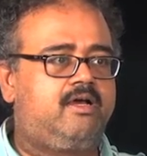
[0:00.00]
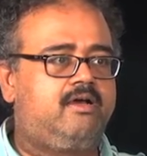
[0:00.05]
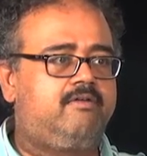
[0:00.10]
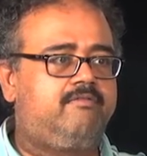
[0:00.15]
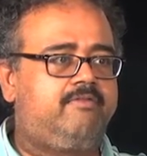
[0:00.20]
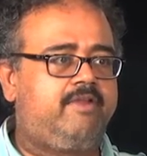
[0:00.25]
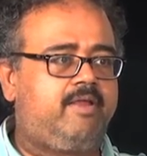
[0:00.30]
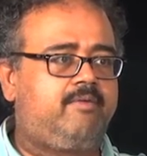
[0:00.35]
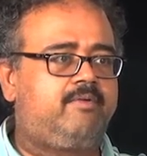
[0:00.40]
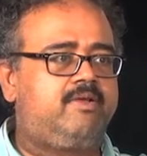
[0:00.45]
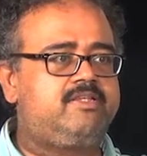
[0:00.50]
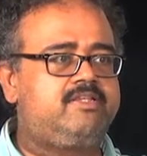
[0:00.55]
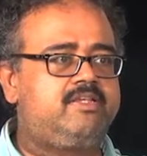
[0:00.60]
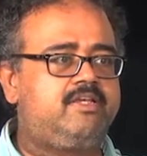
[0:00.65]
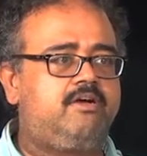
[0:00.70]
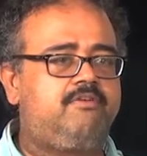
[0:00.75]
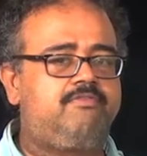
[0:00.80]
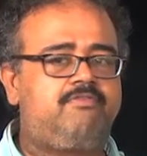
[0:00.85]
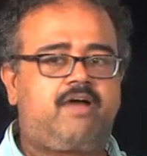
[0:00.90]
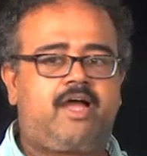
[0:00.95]
frequency
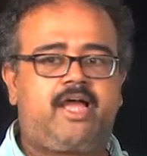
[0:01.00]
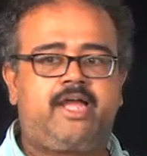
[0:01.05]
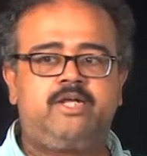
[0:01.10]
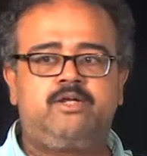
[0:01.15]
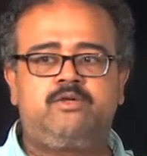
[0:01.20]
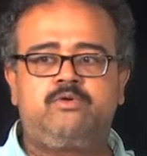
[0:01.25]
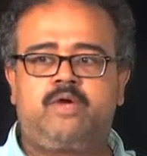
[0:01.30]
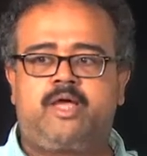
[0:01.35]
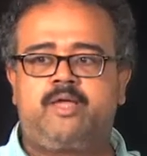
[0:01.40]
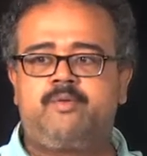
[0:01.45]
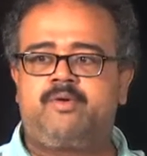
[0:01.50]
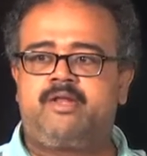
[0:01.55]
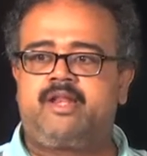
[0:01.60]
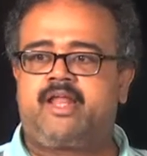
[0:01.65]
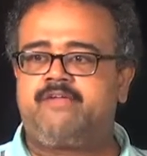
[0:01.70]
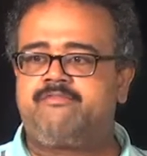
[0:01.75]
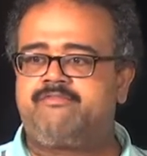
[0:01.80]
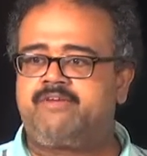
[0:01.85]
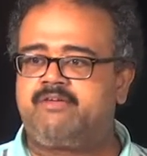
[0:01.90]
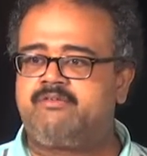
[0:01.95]
of I2,
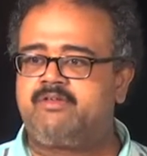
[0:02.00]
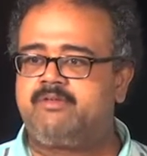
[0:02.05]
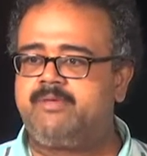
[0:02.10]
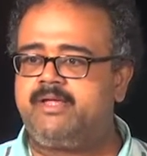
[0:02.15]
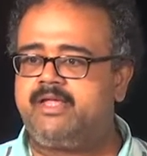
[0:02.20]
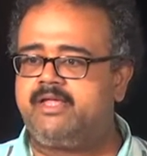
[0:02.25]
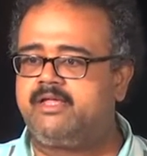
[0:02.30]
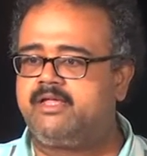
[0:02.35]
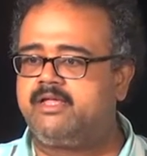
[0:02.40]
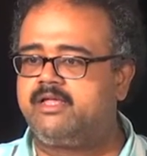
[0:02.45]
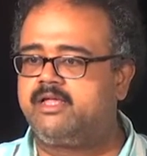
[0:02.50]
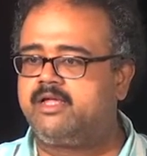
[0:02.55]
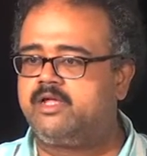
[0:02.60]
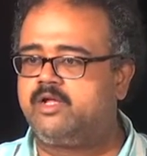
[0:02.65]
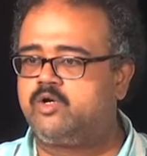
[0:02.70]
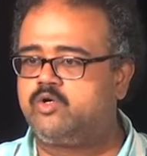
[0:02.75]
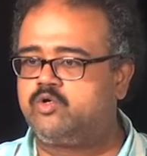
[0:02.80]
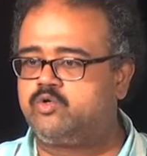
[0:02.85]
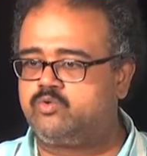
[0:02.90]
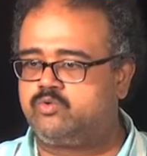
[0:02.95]
I1, I5 will be
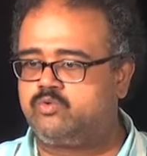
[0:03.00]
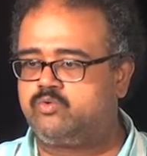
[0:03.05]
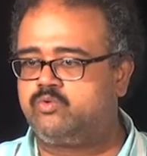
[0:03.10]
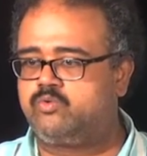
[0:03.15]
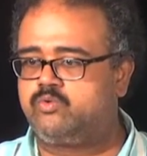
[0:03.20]
2.